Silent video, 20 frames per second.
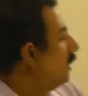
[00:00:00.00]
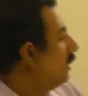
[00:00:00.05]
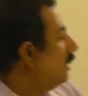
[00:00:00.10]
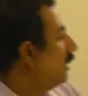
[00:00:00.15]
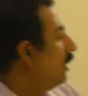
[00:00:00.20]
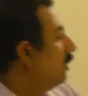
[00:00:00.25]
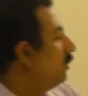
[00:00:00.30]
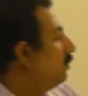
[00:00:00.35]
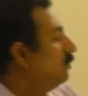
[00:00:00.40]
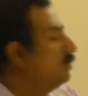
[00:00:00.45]

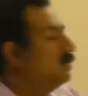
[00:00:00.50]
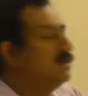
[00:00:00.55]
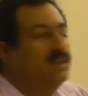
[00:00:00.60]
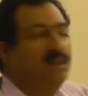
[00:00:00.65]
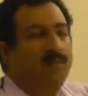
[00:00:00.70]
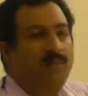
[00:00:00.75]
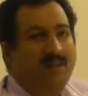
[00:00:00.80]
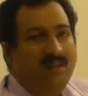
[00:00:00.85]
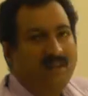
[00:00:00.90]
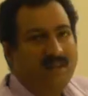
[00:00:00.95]
Now,
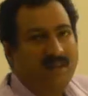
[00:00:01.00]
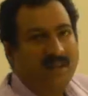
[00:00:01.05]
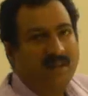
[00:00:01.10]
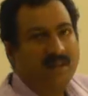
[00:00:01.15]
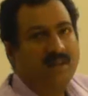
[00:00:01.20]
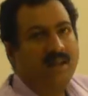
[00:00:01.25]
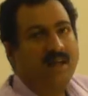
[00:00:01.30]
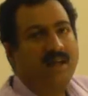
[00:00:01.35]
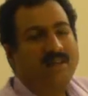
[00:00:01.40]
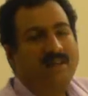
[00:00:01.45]
the
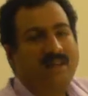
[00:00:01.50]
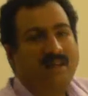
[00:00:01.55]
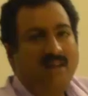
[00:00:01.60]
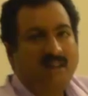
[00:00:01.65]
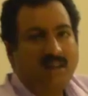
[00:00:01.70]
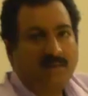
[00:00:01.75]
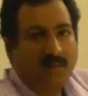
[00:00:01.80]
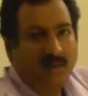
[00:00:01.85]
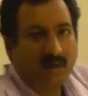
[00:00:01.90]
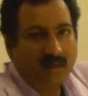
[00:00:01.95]
business has a
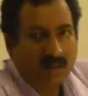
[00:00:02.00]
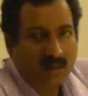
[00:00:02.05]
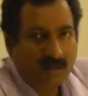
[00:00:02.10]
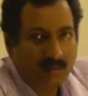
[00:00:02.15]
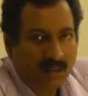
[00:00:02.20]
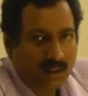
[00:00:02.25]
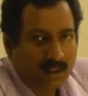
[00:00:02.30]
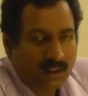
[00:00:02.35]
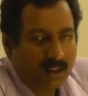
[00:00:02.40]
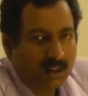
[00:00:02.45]

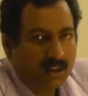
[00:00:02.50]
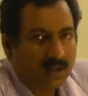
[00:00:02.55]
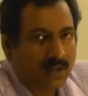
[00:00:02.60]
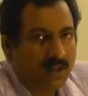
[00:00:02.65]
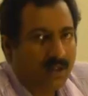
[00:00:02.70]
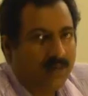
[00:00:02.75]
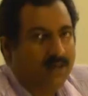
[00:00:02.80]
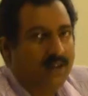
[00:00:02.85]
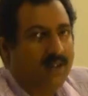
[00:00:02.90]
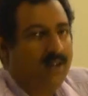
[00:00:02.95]
responsibility to
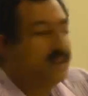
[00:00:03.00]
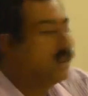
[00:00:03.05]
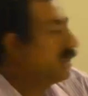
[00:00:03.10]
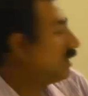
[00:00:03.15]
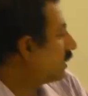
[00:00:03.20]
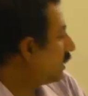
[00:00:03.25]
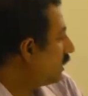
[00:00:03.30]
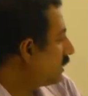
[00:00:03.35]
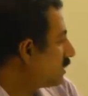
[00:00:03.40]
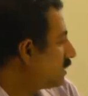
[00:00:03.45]

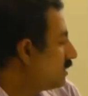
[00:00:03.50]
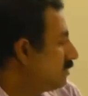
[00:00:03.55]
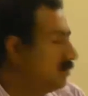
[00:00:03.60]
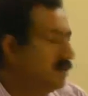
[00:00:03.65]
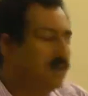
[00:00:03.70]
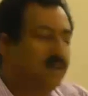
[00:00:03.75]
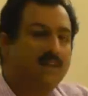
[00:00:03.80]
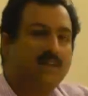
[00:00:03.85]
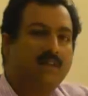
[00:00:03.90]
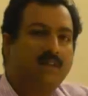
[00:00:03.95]
give
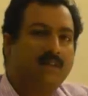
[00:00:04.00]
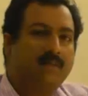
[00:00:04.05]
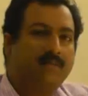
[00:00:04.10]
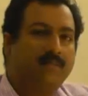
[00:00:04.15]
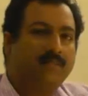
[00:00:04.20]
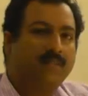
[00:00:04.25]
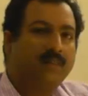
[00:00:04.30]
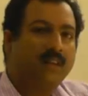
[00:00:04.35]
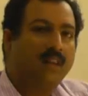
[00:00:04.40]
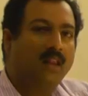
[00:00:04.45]

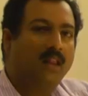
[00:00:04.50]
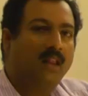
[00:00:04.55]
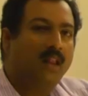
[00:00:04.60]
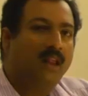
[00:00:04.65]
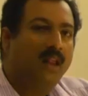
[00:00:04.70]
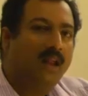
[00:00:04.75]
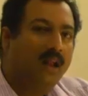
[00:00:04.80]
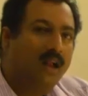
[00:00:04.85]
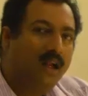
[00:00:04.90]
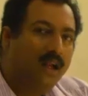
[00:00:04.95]
customers
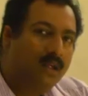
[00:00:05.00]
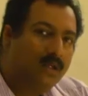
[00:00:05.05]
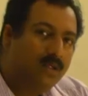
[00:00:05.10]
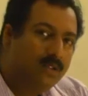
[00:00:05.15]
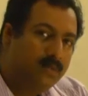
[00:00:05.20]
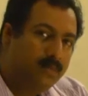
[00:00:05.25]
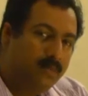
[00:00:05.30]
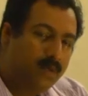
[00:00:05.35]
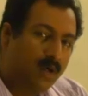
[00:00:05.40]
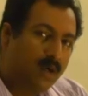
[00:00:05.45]
a
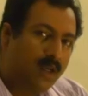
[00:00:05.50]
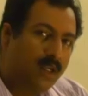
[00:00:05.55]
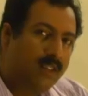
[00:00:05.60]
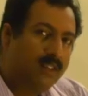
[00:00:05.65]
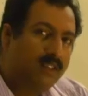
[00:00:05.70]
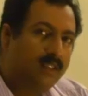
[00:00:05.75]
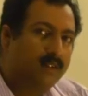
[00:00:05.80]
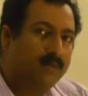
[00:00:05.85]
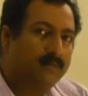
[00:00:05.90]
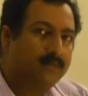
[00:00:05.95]
good
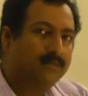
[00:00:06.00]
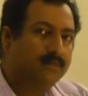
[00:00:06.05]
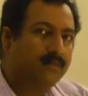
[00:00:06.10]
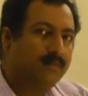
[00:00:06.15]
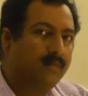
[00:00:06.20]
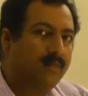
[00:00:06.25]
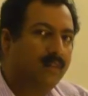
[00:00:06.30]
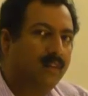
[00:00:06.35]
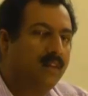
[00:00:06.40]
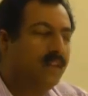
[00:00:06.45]
product,
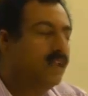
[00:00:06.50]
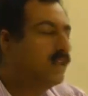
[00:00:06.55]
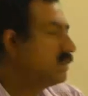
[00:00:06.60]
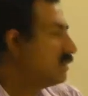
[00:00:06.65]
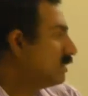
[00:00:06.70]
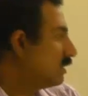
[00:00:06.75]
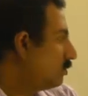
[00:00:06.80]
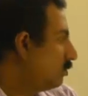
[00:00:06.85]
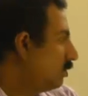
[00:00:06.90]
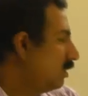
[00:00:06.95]
that
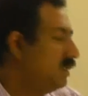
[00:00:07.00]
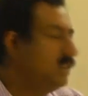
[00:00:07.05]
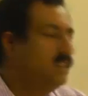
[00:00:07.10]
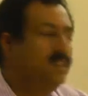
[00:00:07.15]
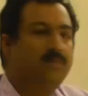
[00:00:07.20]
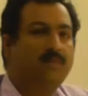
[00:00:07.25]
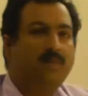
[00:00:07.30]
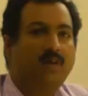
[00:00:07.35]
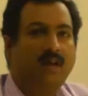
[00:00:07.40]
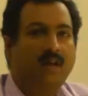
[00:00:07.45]
is a
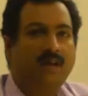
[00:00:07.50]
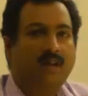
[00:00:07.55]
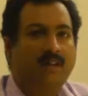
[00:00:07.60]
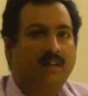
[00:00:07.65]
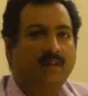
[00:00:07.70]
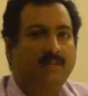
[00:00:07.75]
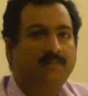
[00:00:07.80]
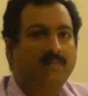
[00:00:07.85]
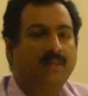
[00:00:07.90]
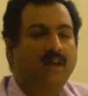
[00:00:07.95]
quality product
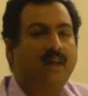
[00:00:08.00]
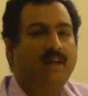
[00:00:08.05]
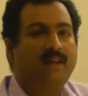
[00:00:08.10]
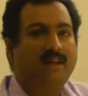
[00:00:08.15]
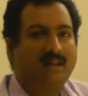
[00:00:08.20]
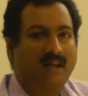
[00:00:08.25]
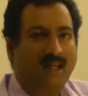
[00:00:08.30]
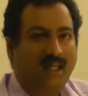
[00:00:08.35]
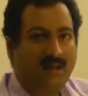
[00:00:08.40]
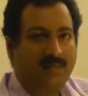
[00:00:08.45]
at
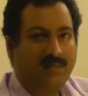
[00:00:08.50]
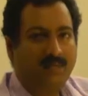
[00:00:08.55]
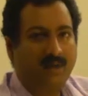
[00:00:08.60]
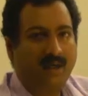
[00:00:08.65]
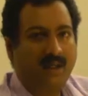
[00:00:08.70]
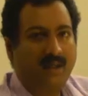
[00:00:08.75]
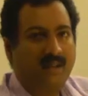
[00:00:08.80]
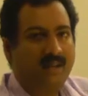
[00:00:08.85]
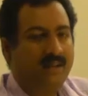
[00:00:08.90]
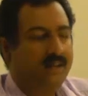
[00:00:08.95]
a right
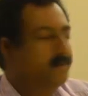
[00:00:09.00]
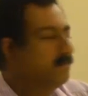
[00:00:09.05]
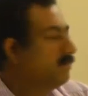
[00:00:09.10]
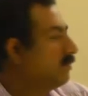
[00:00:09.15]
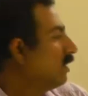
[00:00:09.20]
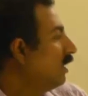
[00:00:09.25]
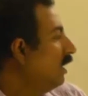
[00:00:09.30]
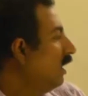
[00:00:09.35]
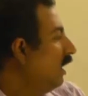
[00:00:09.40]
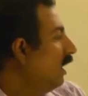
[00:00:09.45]
price,
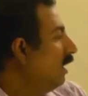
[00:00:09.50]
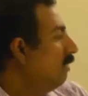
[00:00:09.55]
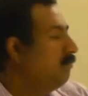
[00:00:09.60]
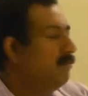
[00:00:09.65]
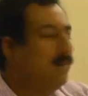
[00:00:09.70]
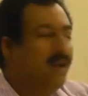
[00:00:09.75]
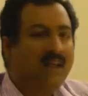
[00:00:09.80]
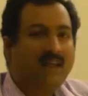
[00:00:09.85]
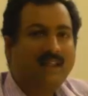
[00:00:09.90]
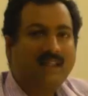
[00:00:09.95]

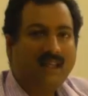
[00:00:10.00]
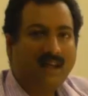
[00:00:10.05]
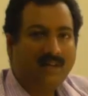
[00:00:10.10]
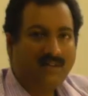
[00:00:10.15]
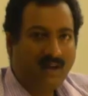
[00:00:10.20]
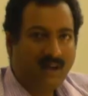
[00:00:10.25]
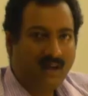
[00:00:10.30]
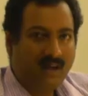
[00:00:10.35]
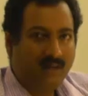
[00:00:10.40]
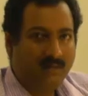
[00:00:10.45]
make it
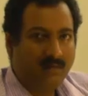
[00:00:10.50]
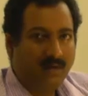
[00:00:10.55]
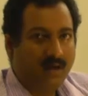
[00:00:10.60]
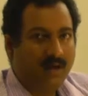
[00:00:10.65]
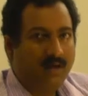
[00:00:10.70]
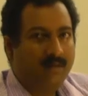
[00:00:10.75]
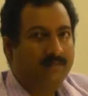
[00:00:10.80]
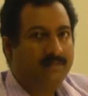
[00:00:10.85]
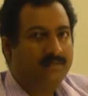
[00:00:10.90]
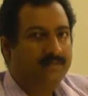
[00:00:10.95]

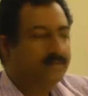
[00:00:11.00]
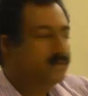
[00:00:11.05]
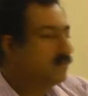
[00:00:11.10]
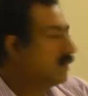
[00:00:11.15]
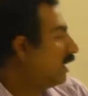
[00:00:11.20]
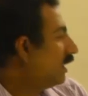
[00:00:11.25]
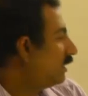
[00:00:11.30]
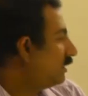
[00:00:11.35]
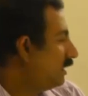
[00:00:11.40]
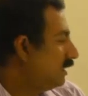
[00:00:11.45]

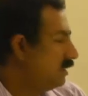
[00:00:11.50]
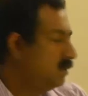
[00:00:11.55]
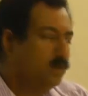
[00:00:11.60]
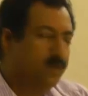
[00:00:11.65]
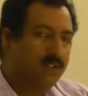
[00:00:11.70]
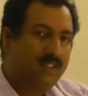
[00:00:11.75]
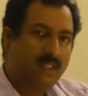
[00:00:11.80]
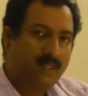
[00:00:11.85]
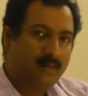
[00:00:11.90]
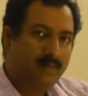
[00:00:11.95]
available at their
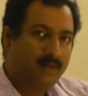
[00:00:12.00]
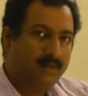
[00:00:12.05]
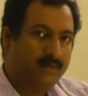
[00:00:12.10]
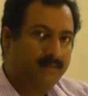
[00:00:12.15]
doorstep.